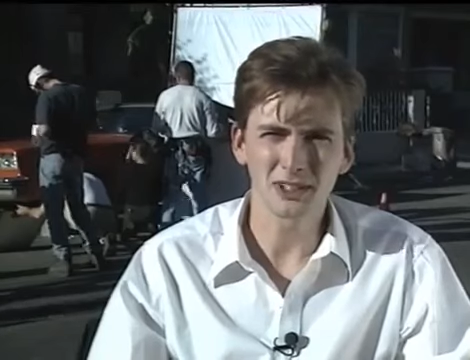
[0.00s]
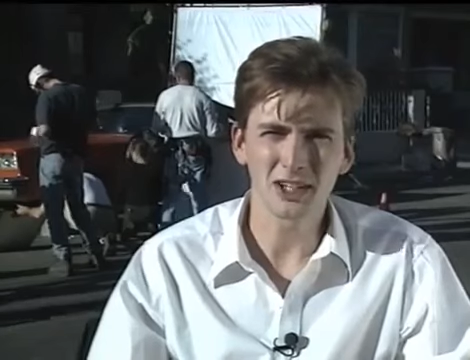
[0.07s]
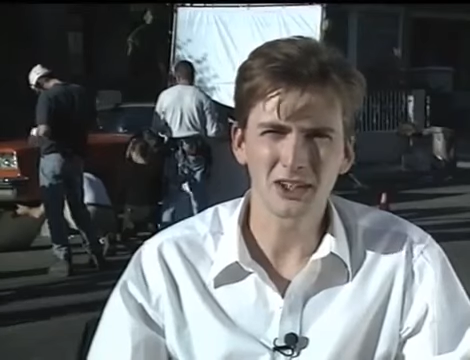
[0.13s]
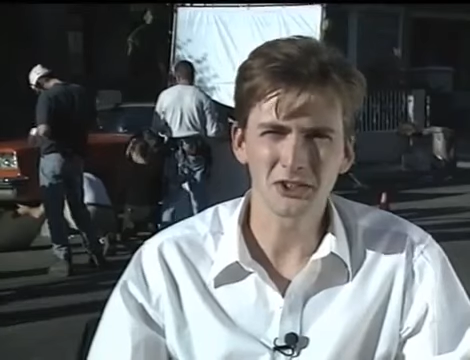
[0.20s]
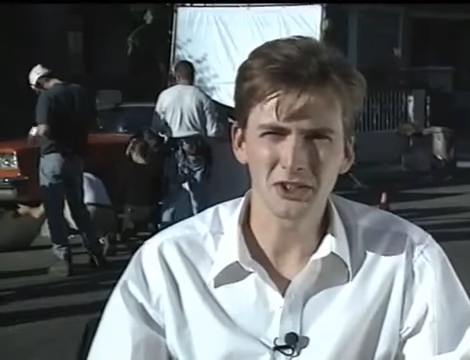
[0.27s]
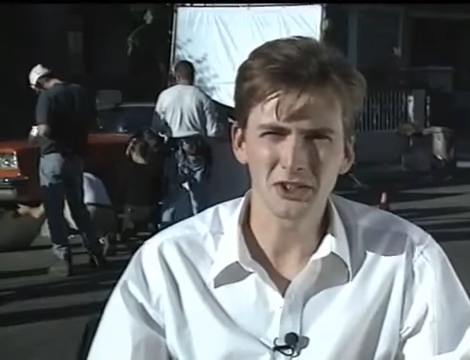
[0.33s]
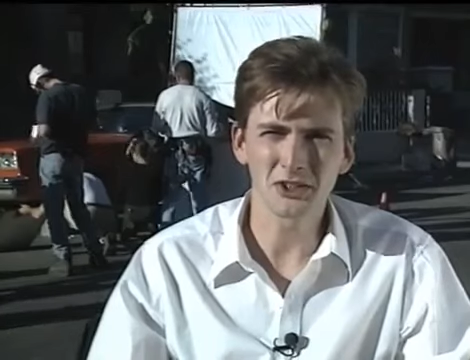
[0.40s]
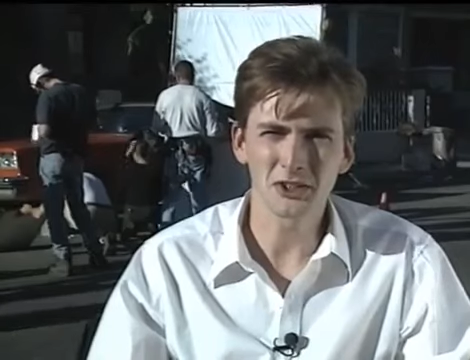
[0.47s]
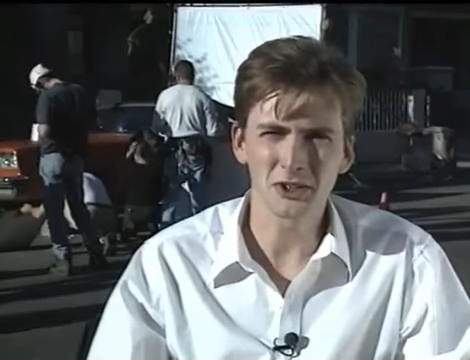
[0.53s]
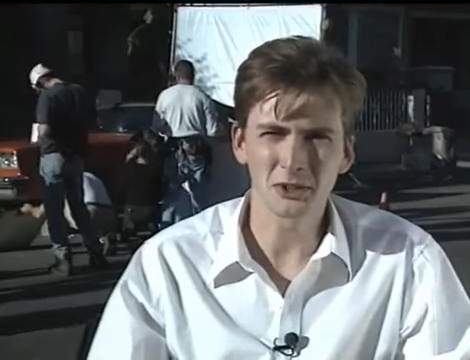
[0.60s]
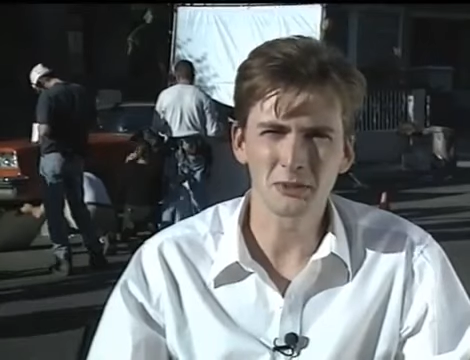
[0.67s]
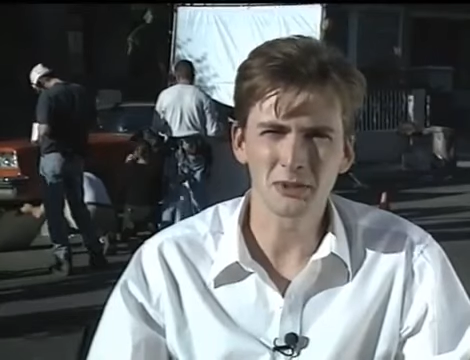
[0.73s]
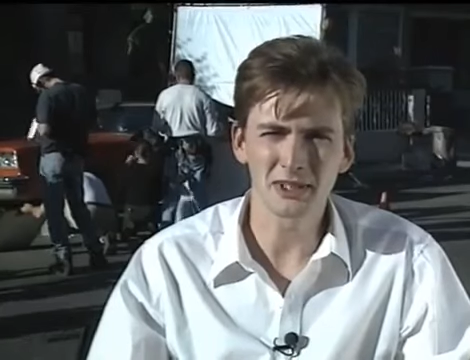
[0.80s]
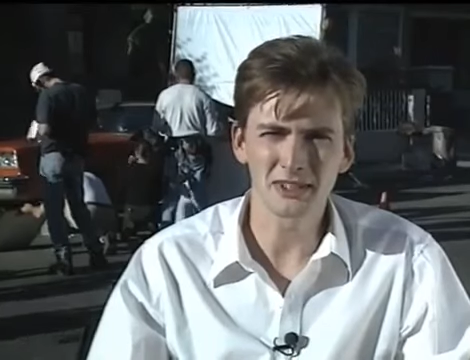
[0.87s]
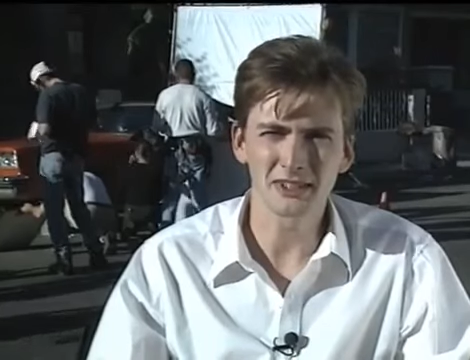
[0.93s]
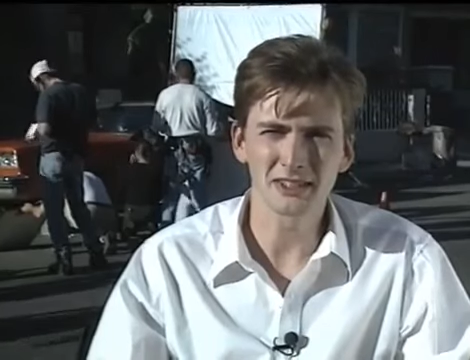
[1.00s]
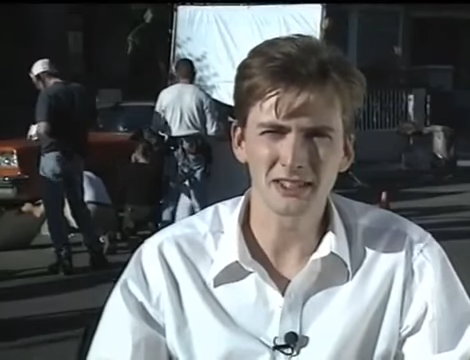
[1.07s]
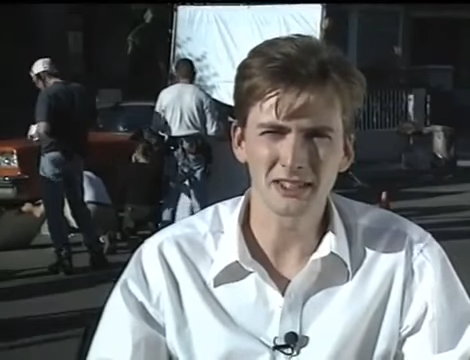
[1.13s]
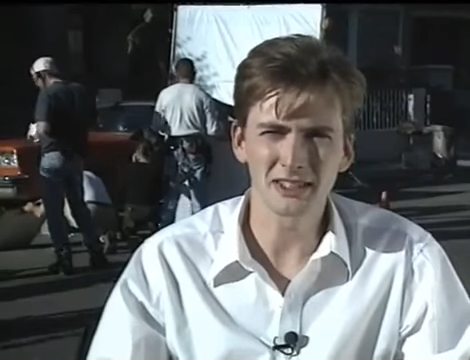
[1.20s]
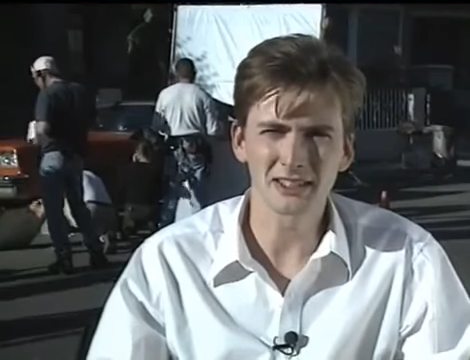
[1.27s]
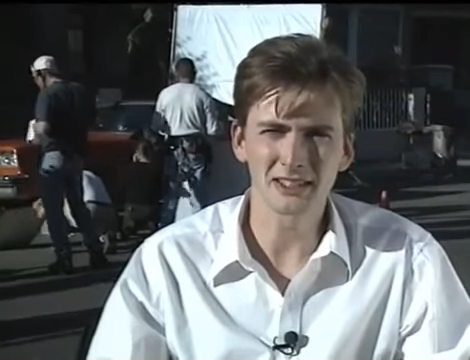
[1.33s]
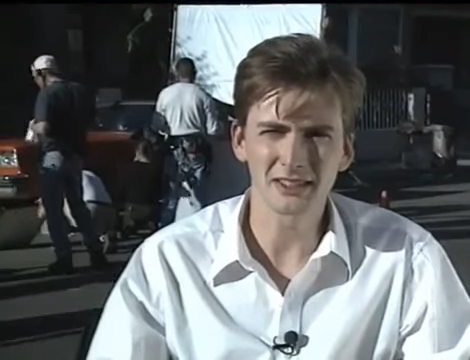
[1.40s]
culture shock, but it's
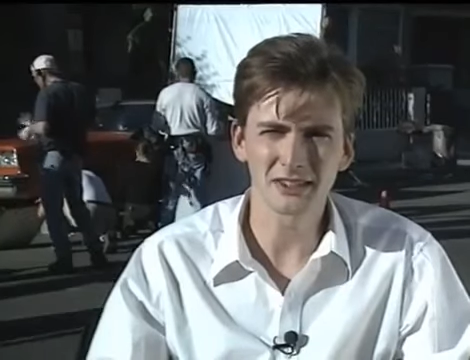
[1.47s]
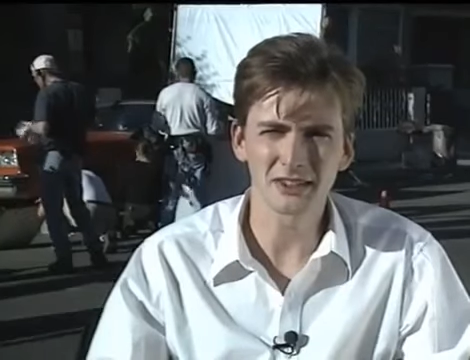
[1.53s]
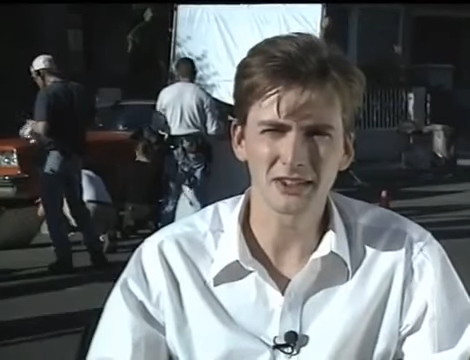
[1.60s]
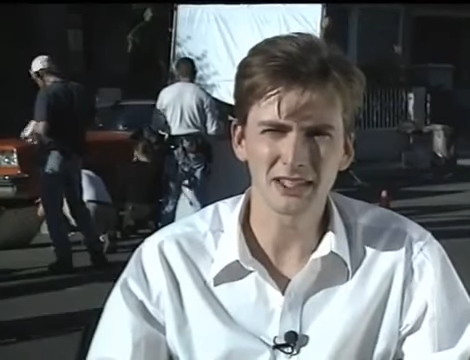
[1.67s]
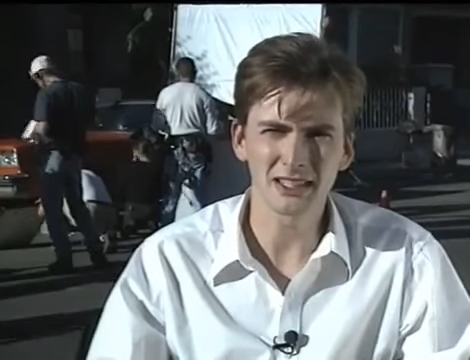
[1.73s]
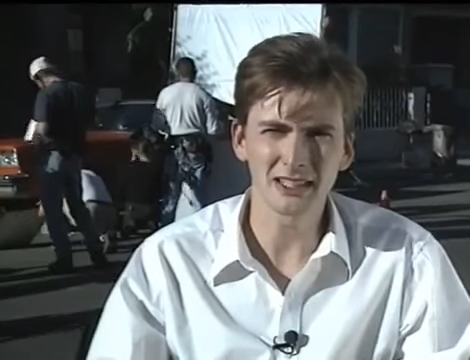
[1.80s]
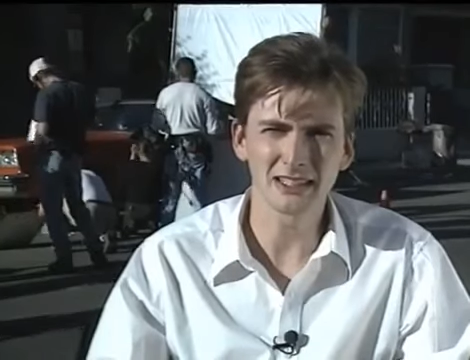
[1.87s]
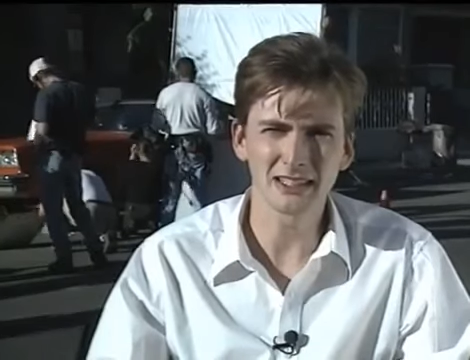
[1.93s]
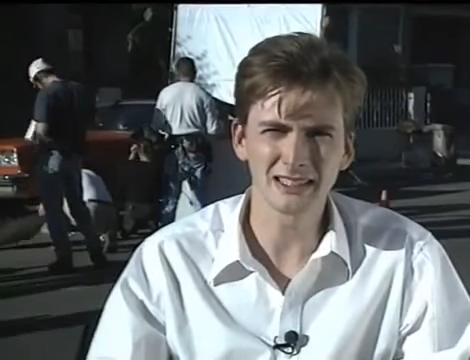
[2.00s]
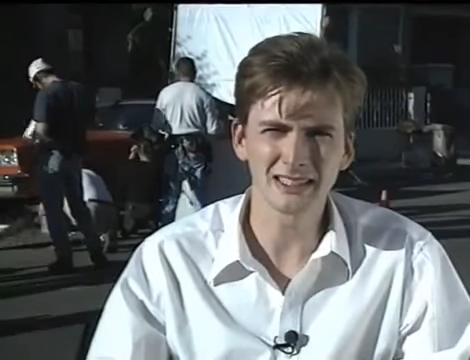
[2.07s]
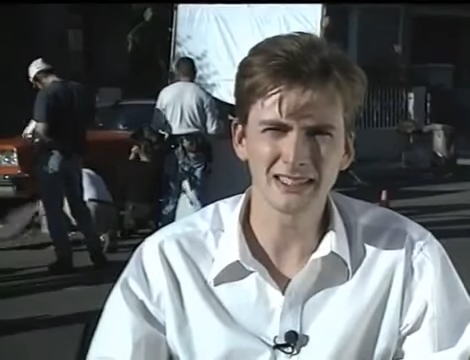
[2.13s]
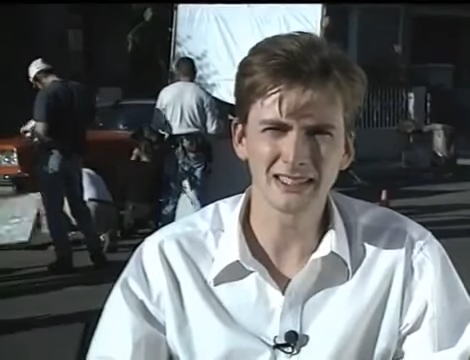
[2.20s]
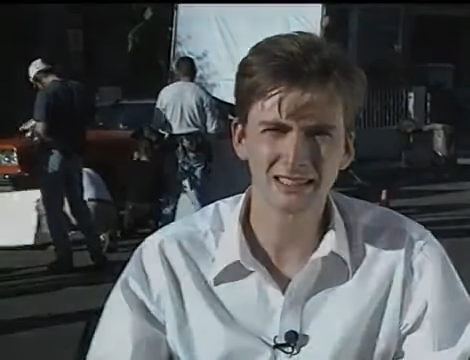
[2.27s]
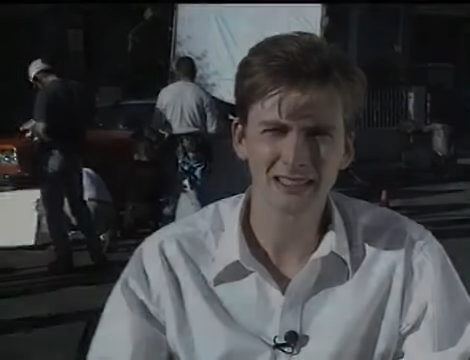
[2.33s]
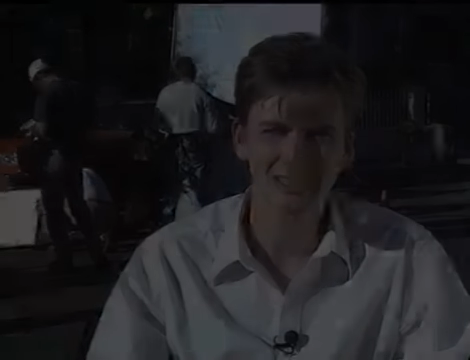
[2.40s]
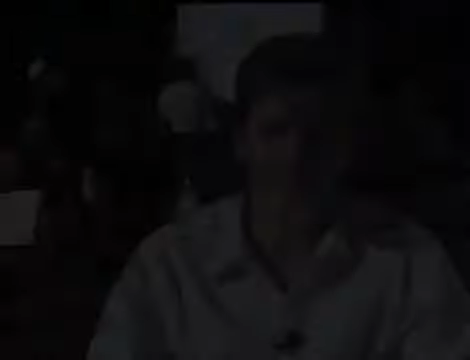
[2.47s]
great, yeah.